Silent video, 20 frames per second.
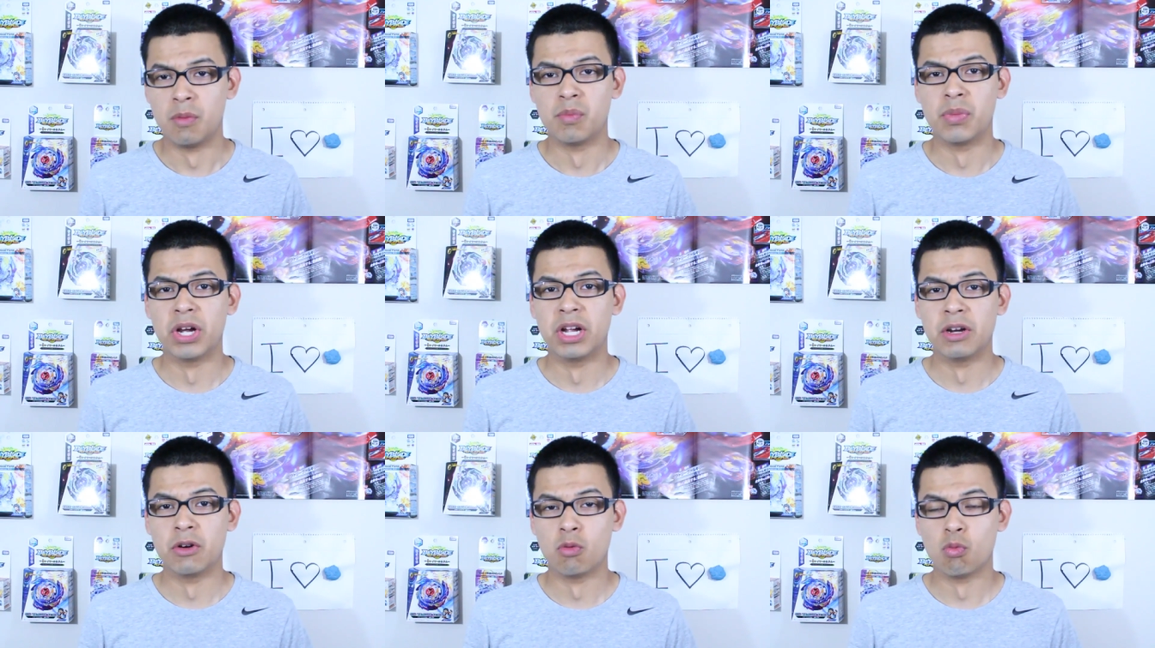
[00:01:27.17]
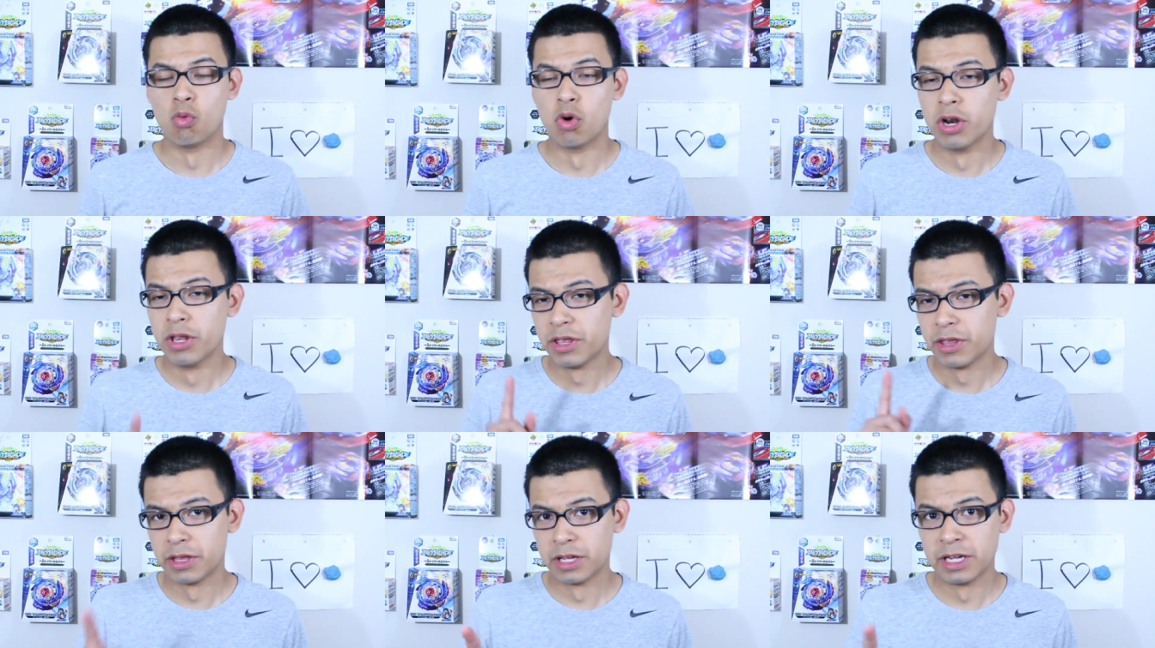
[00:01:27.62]
But
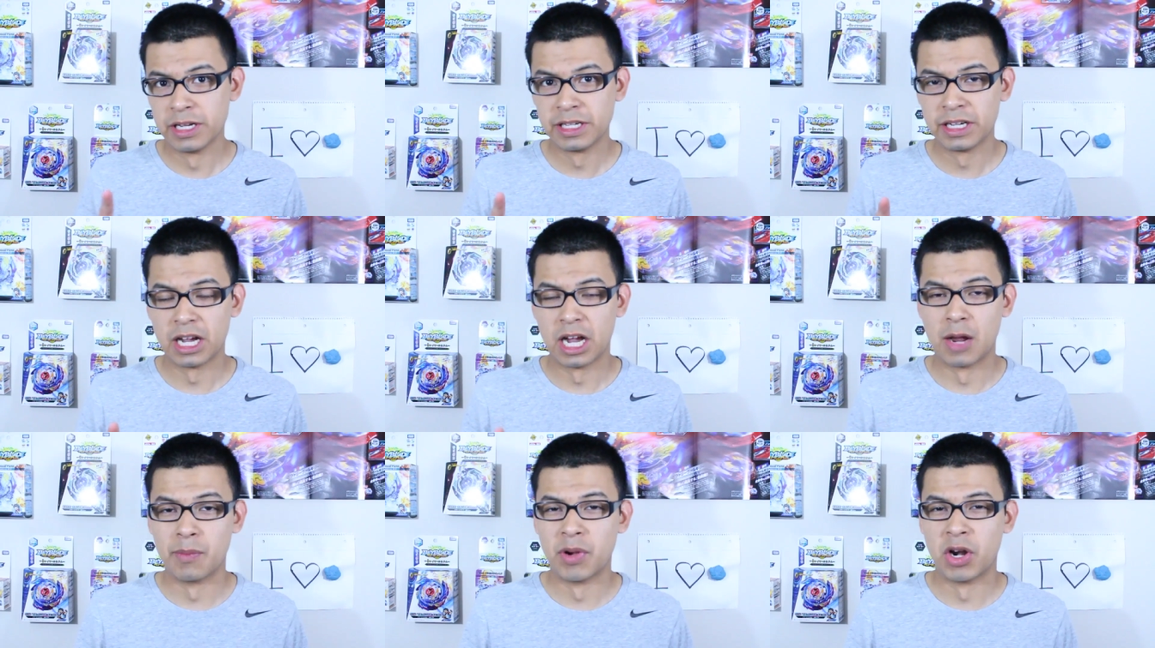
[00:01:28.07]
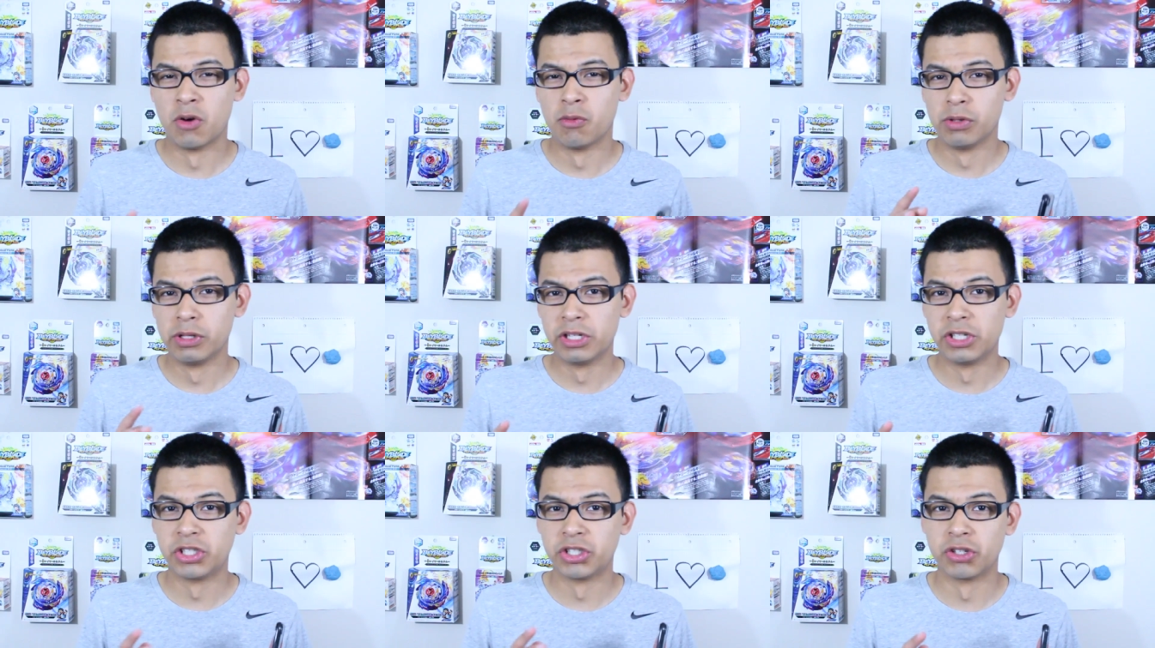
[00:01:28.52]
one thing, I'm not
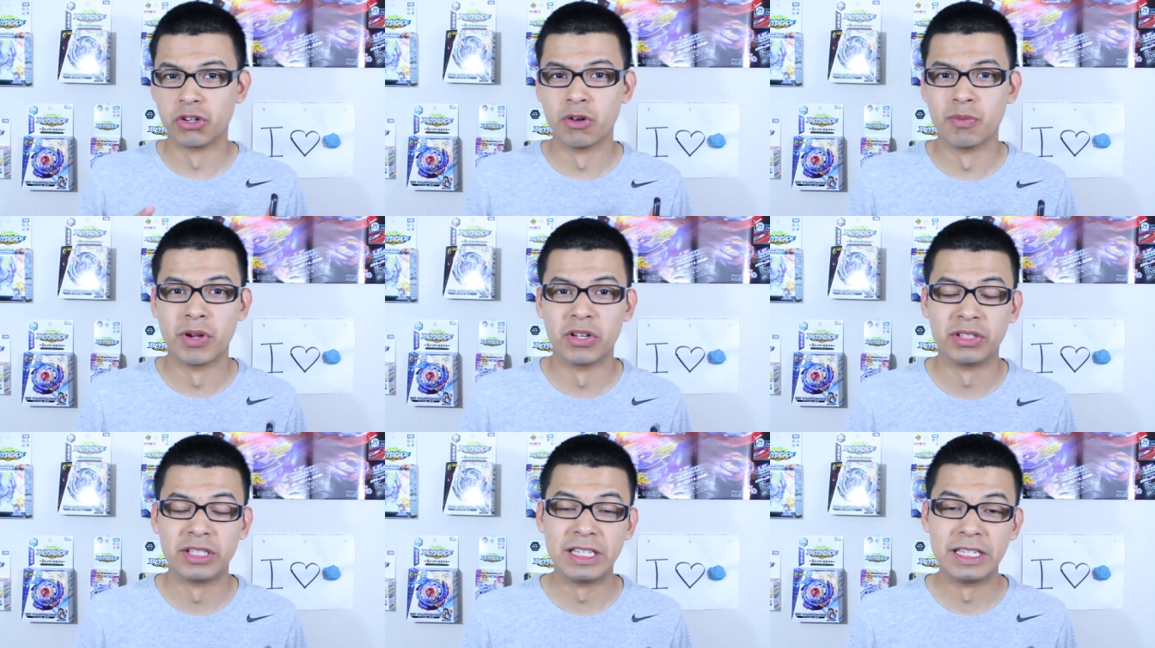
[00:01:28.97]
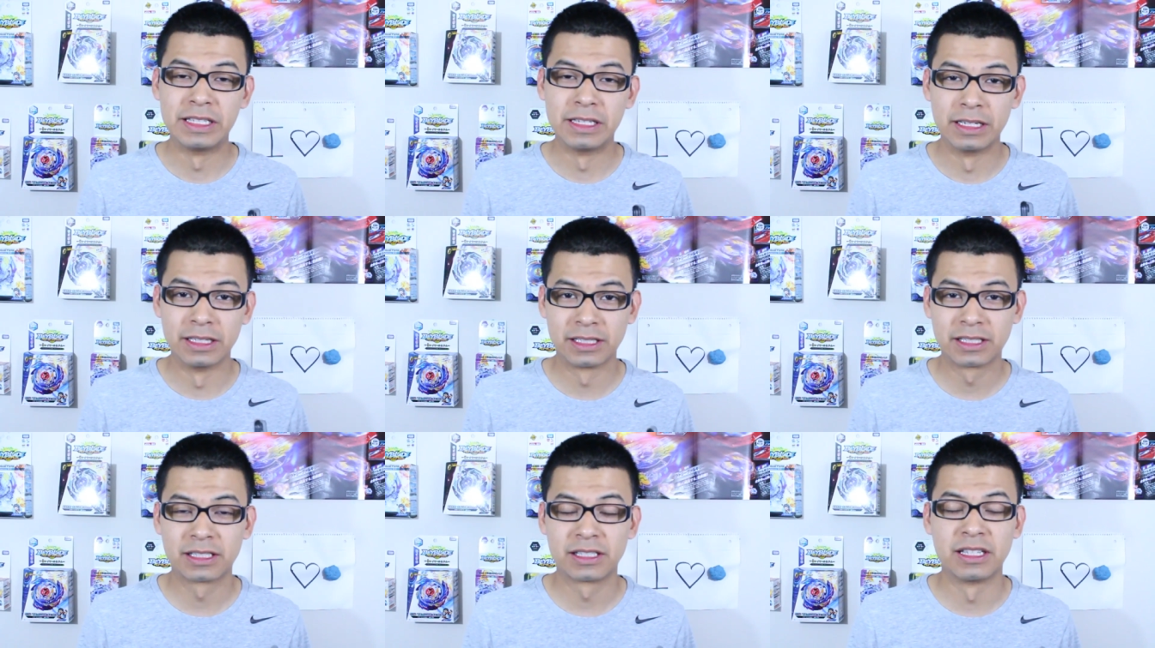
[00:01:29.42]
really sure about the
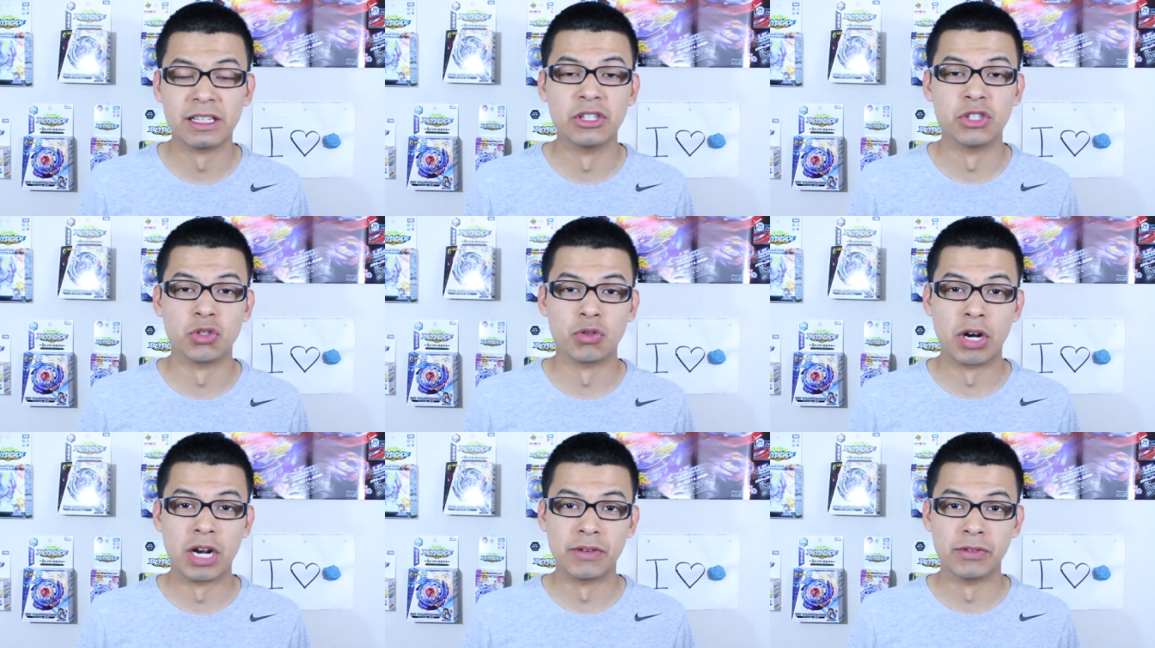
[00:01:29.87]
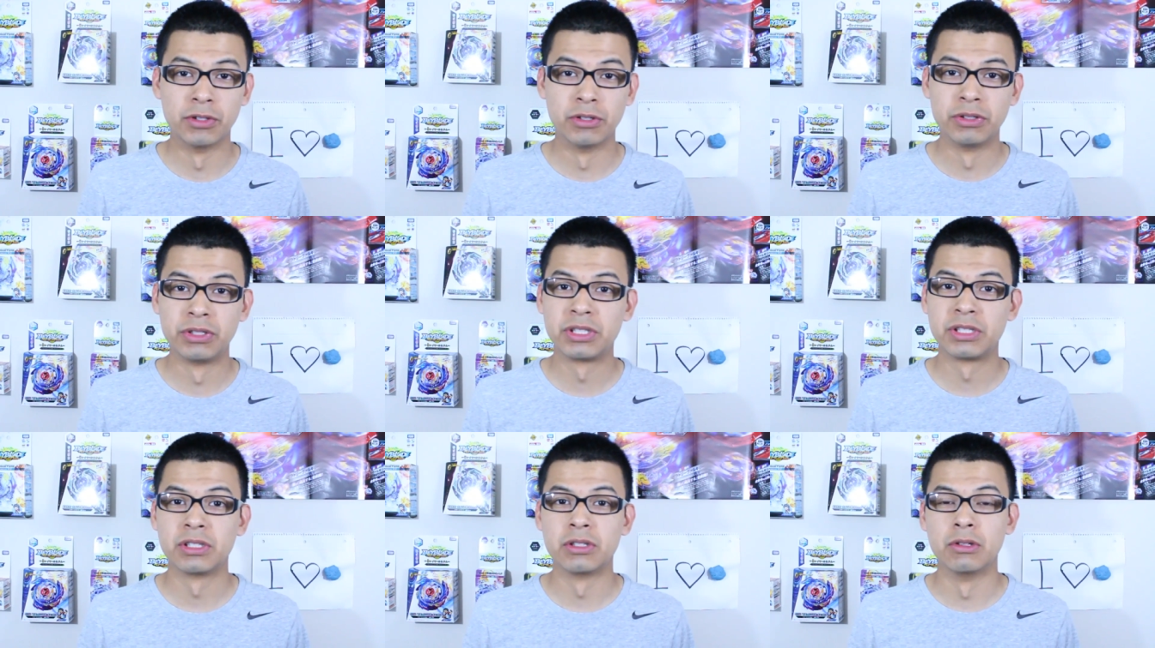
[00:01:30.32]
discs and
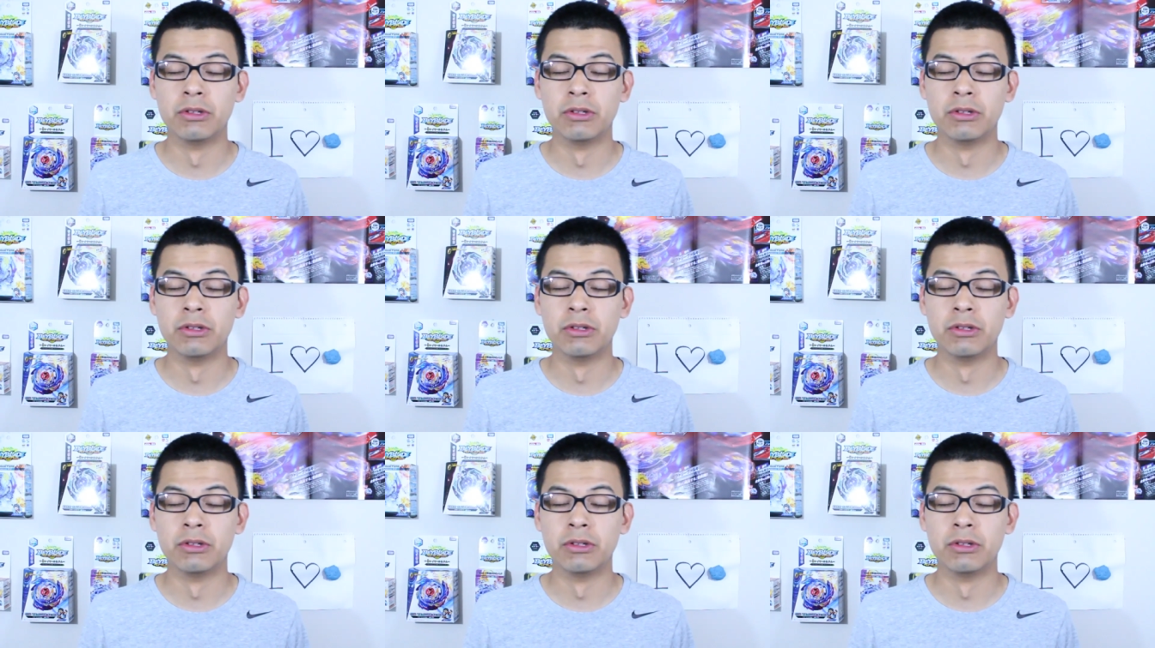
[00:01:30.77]
drivers.